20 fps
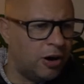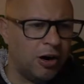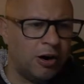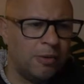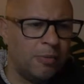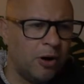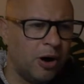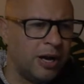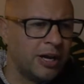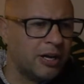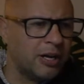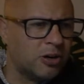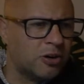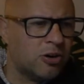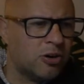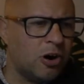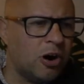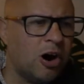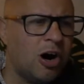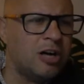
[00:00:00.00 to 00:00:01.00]
my
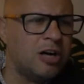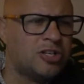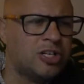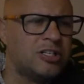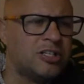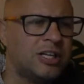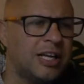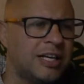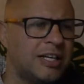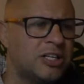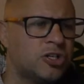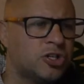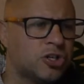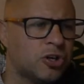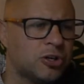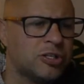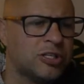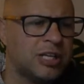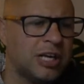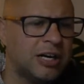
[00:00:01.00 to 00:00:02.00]
God, she's landing
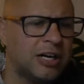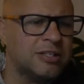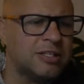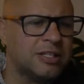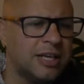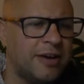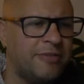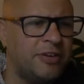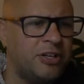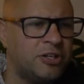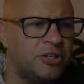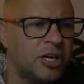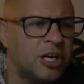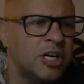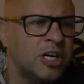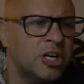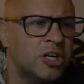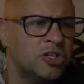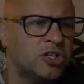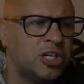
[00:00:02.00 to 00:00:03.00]
shots now on Savage.
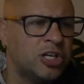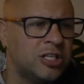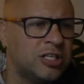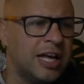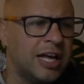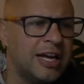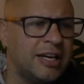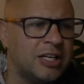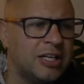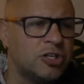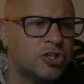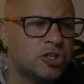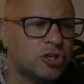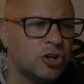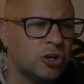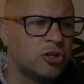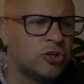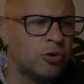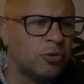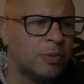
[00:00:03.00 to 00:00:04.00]
She's landing
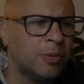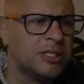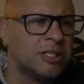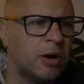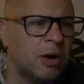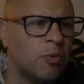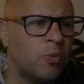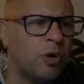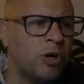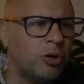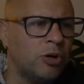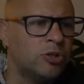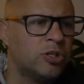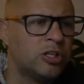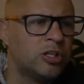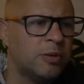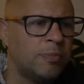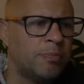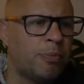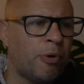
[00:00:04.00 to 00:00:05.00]
shots almost at will to the
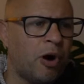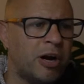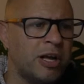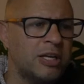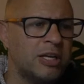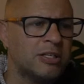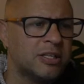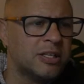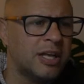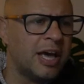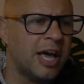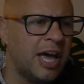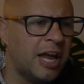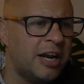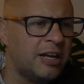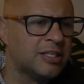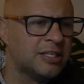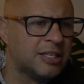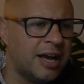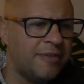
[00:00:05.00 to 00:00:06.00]
body and to the head of
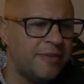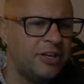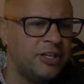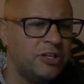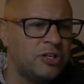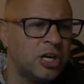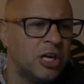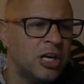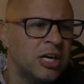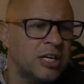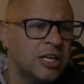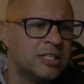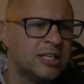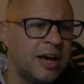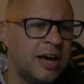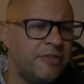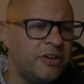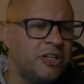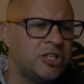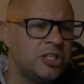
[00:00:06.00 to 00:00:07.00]
Savage.
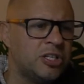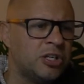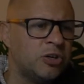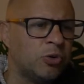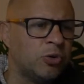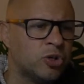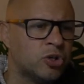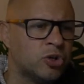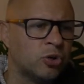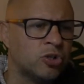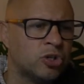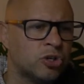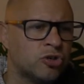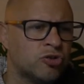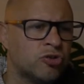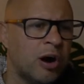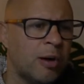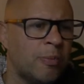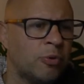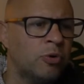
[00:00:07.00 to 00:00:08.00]
Savage is in all sorts of
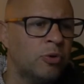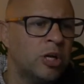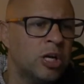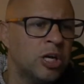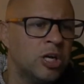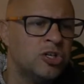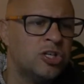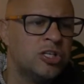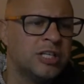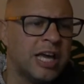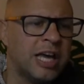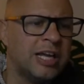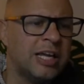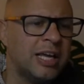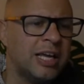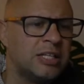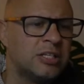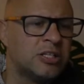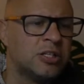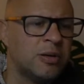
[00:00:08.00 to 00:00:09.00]
trouble. She's getting
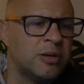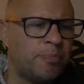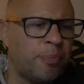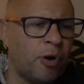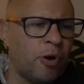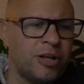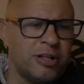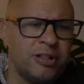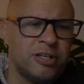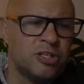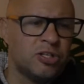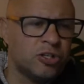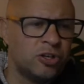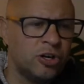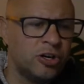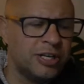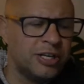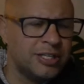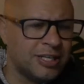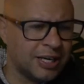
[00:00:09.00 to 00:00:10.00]
hit to the body. There's
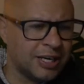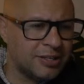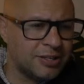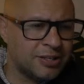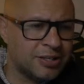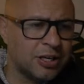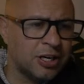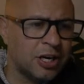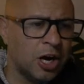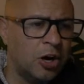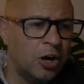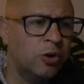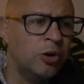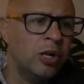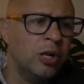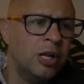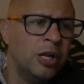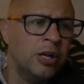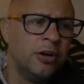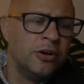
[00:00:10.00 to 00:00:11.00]
13 seconds to go.
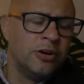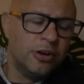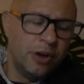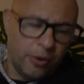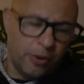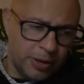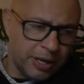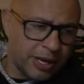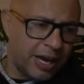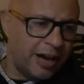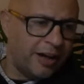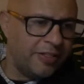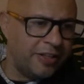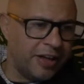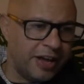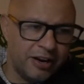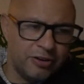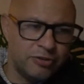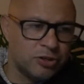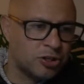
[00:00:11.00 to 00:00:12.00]
Knowing how they
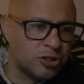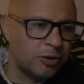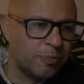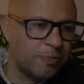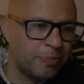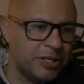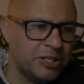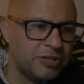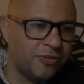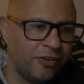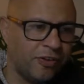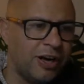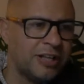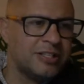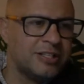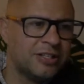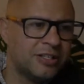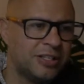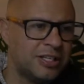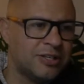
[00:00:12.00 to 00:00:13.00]
don't stop these fights,
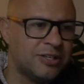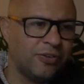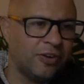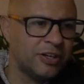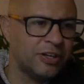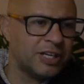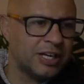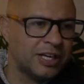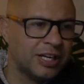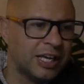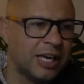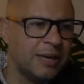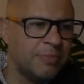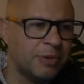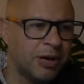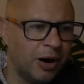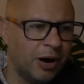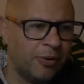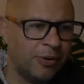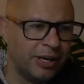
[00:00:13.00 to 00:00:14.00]
this fight's going to keep
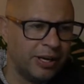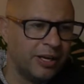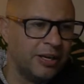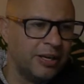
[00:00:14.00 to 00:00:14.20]
going.